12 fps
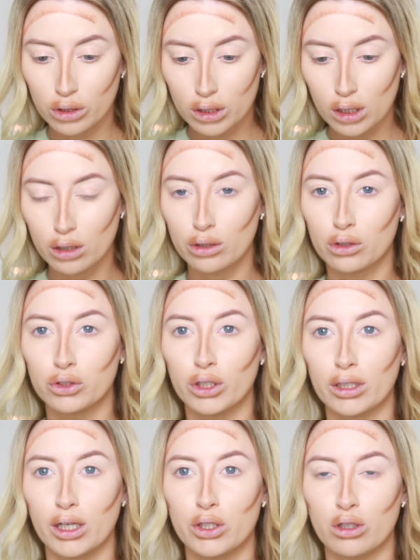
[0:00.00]
Just a little
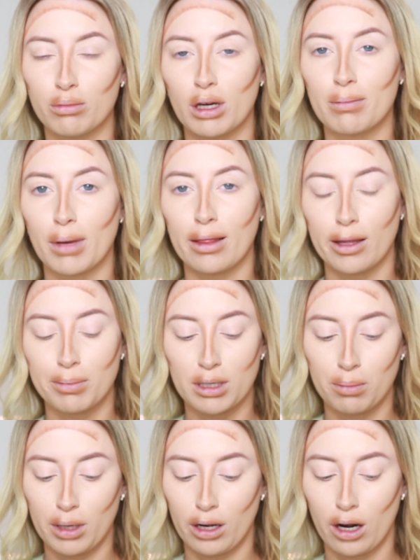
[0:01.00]
trick I do to make my lips
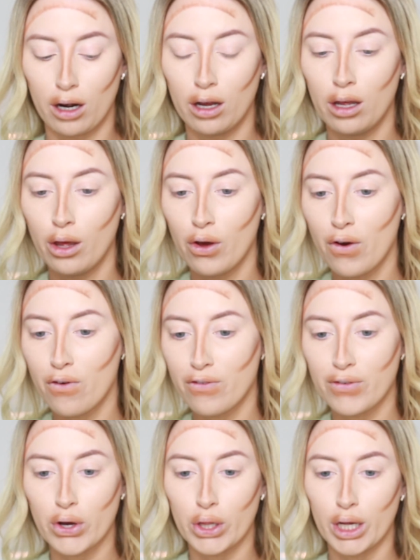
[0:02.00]
appear
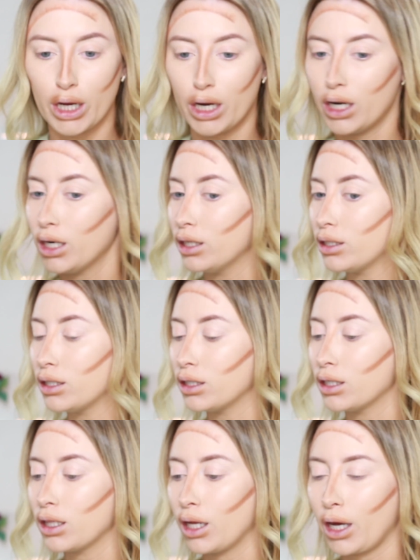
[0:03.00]
fuller.
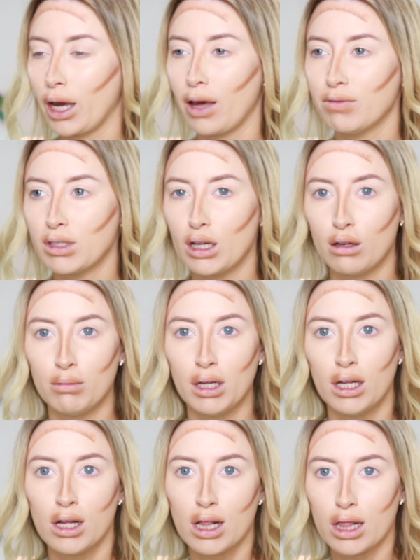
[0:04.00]
Like I have some
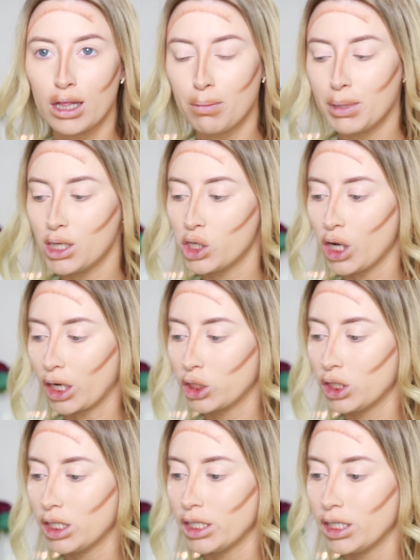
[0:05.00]
lip
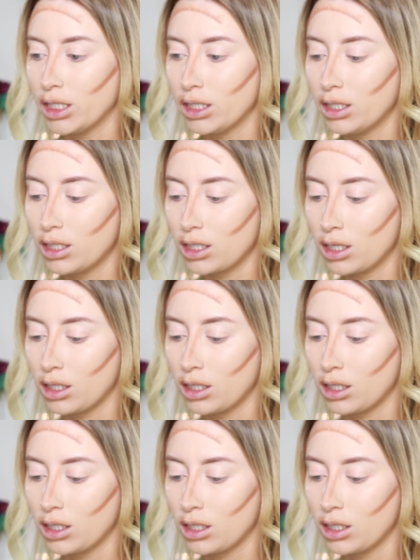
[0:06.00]
injections.